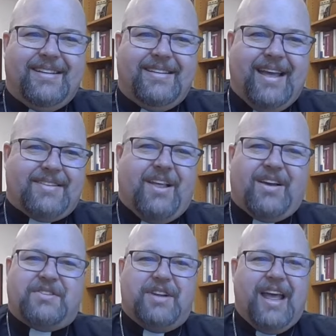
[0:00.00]
Yeah, as long
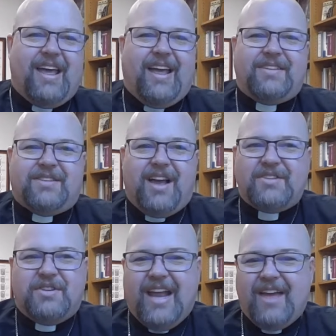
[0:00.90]
as, you're, as long
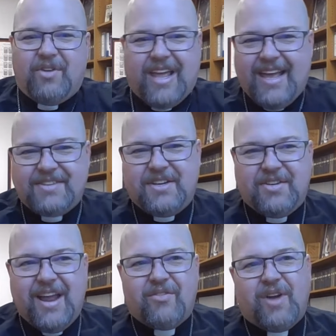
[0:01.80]
as you're navel gazing,
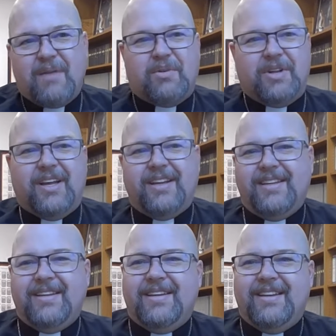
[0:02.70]
you're never able to
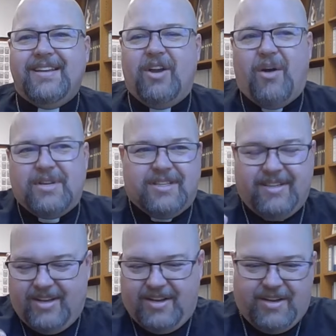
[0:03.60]
you're always
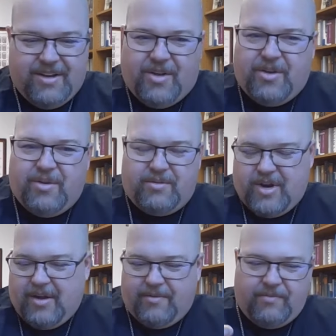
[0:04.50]
you know you're
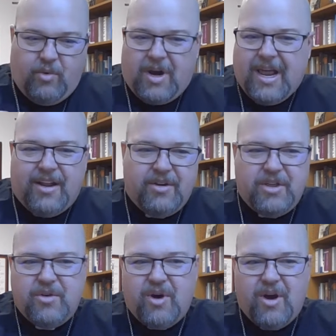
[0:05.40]
trying to work out who
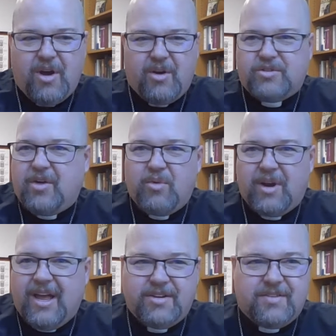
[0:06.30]
you are or try to
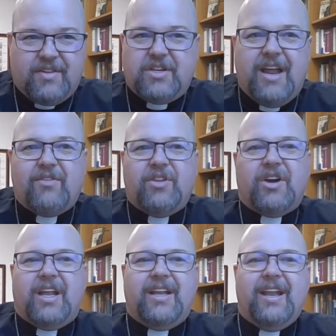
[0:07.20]
work out yourself you're never
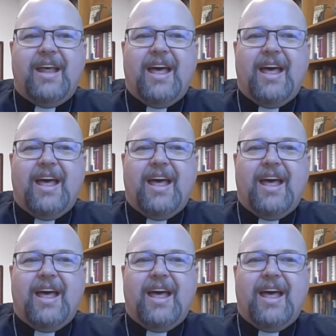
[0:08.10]
looking